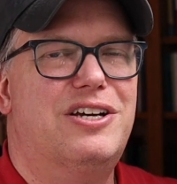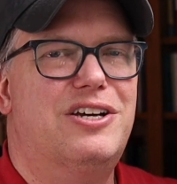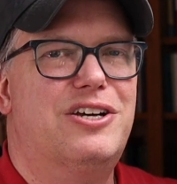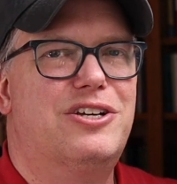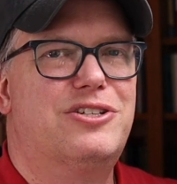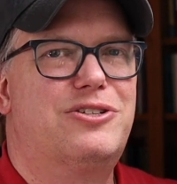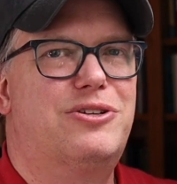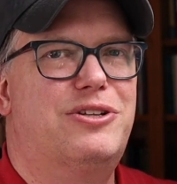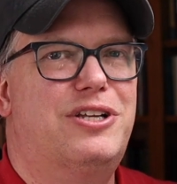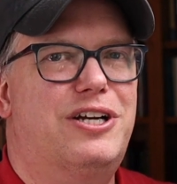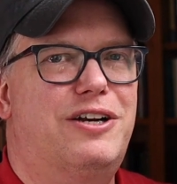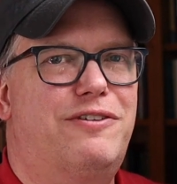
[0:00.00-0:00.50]

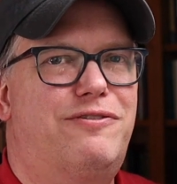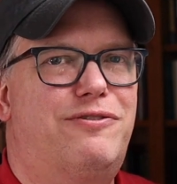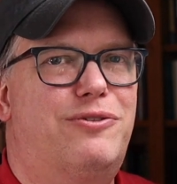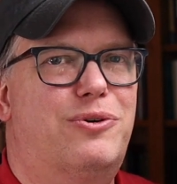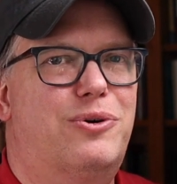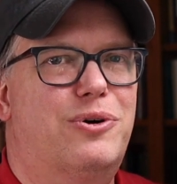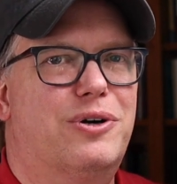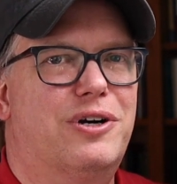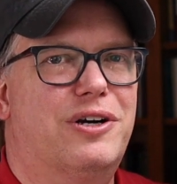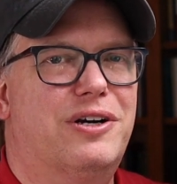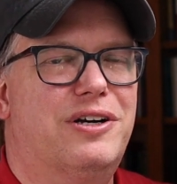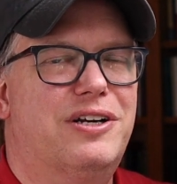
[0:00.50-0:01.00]
So
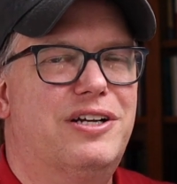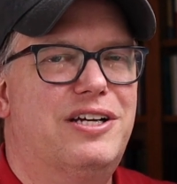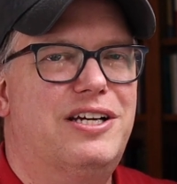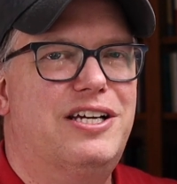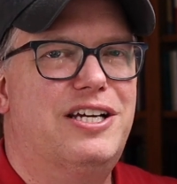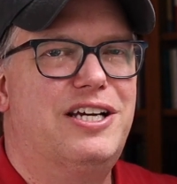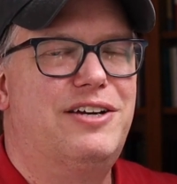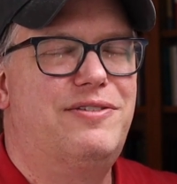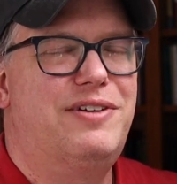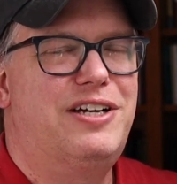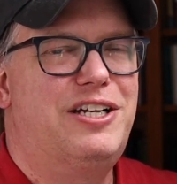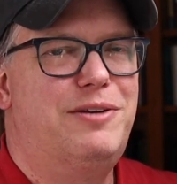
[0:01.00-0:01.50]
therefore,
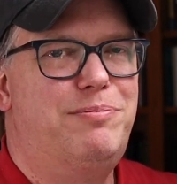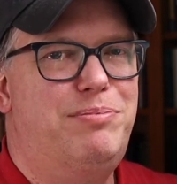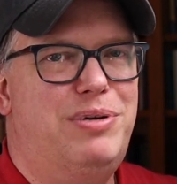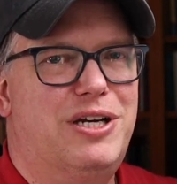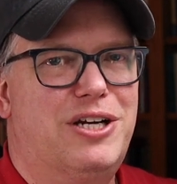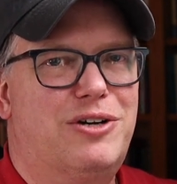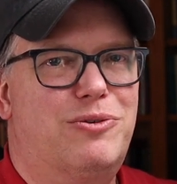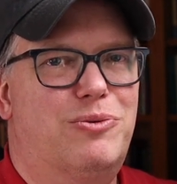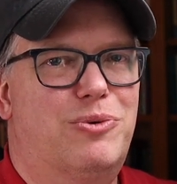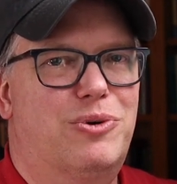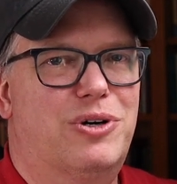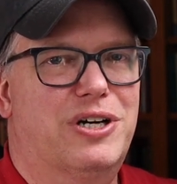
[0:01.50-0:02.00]
if I had to
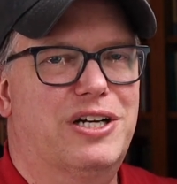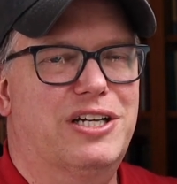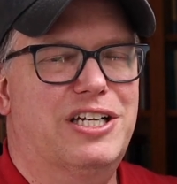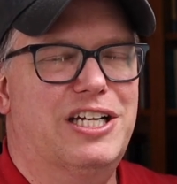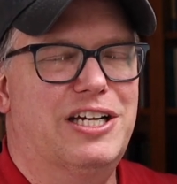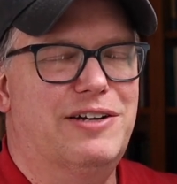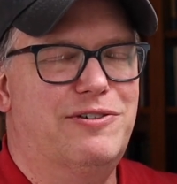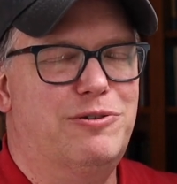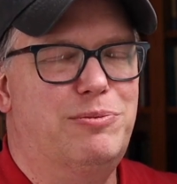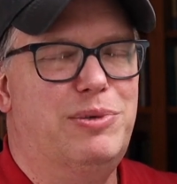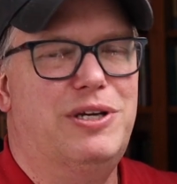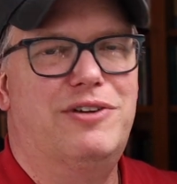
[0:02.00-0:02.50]
pick one,
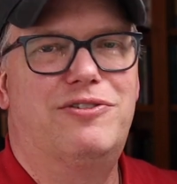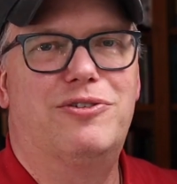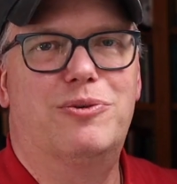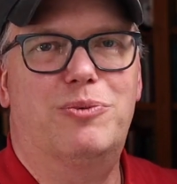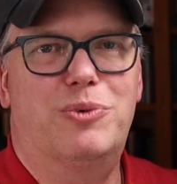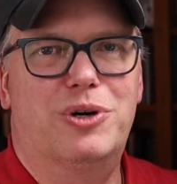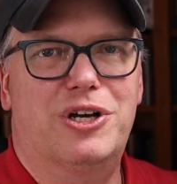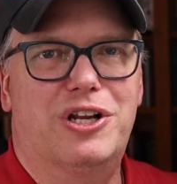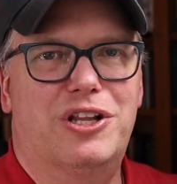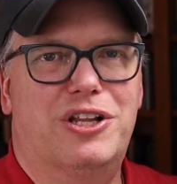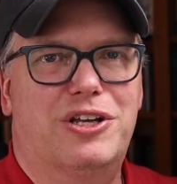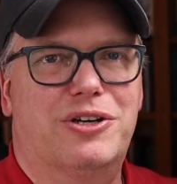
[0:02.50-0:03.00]
it would be from
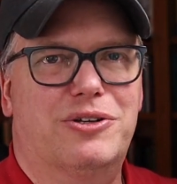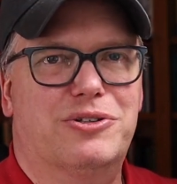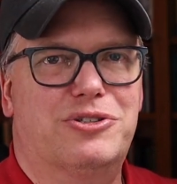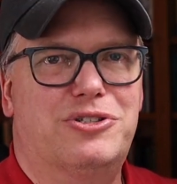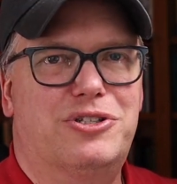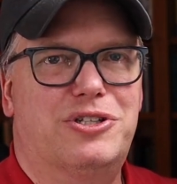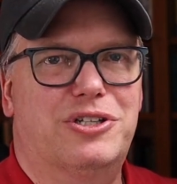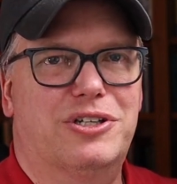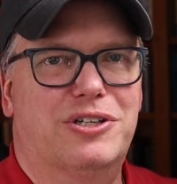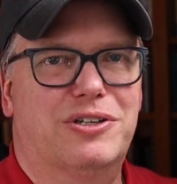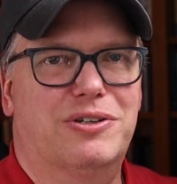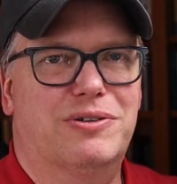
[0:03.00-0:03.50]
one of those
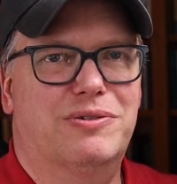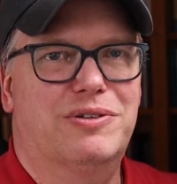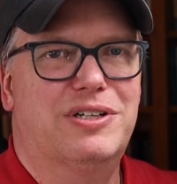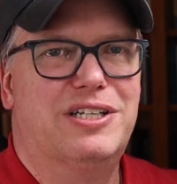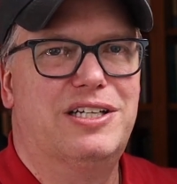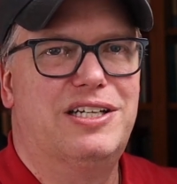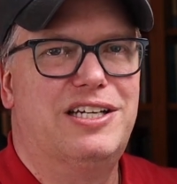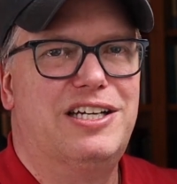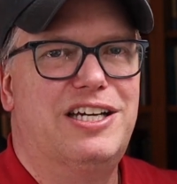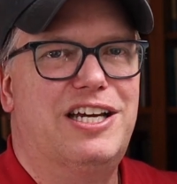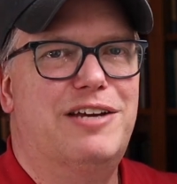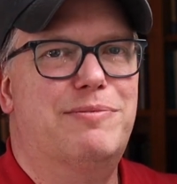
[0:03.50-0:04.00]
2.
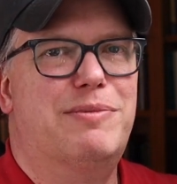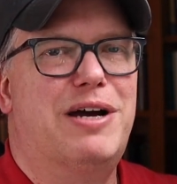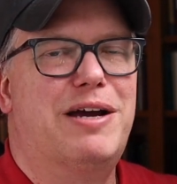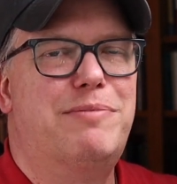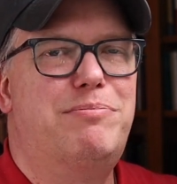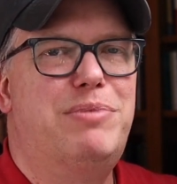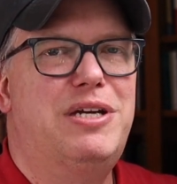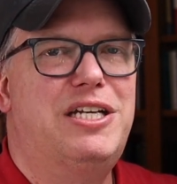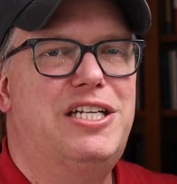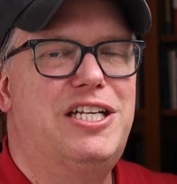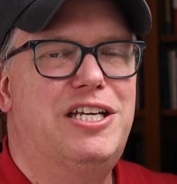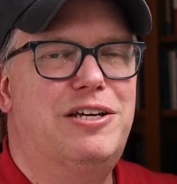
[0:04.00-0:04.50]
And my
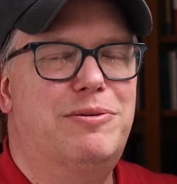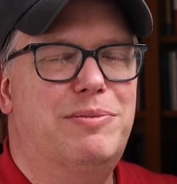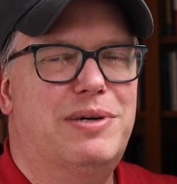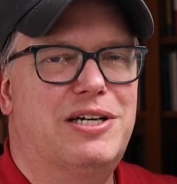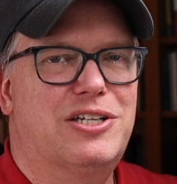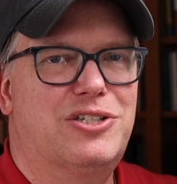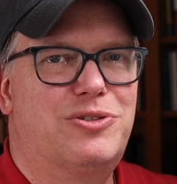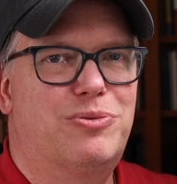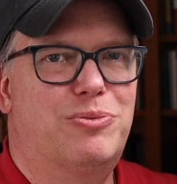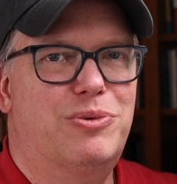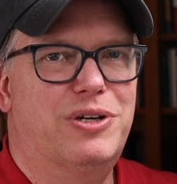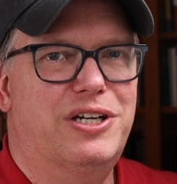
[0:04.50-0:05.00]

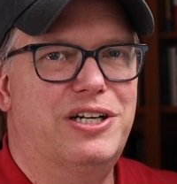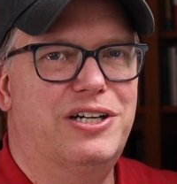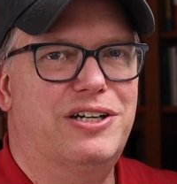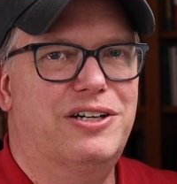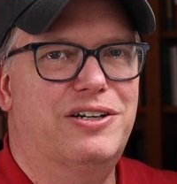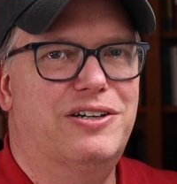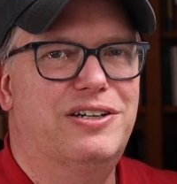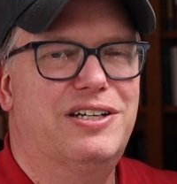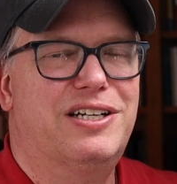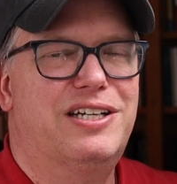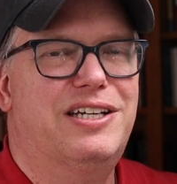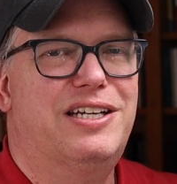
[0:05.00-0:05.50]
BTMS winner
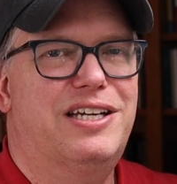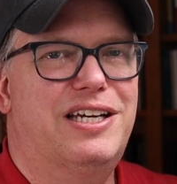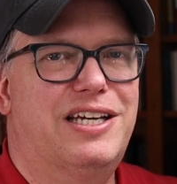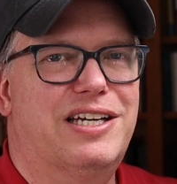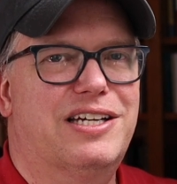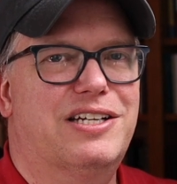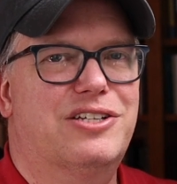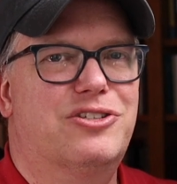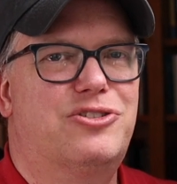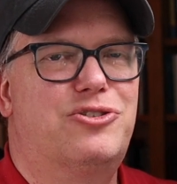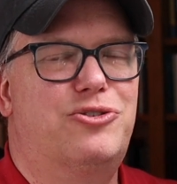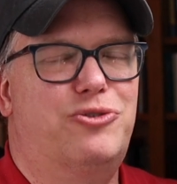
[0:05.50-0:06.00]

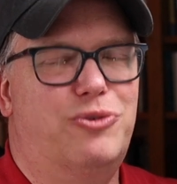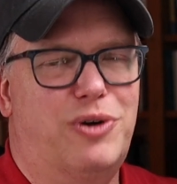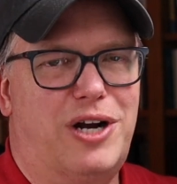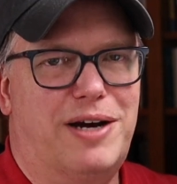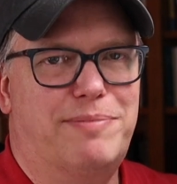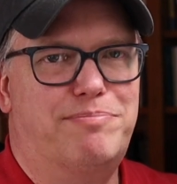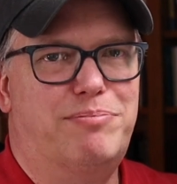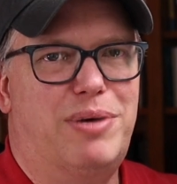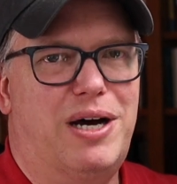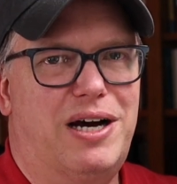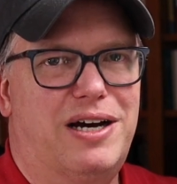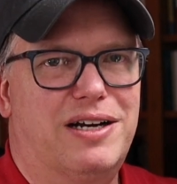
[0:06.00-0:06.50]
is
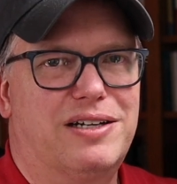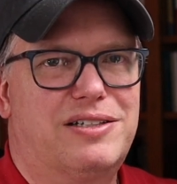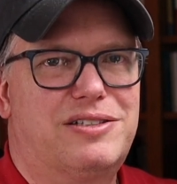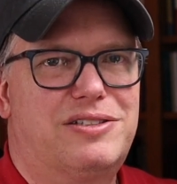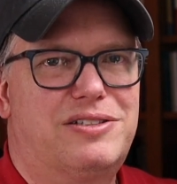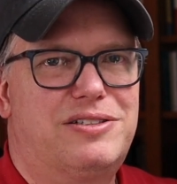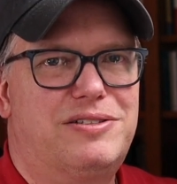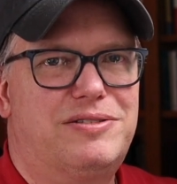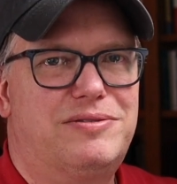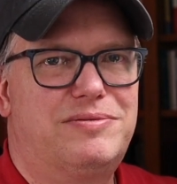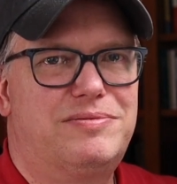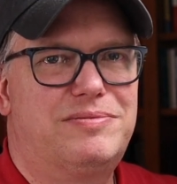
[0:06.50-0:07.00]
Dropbox.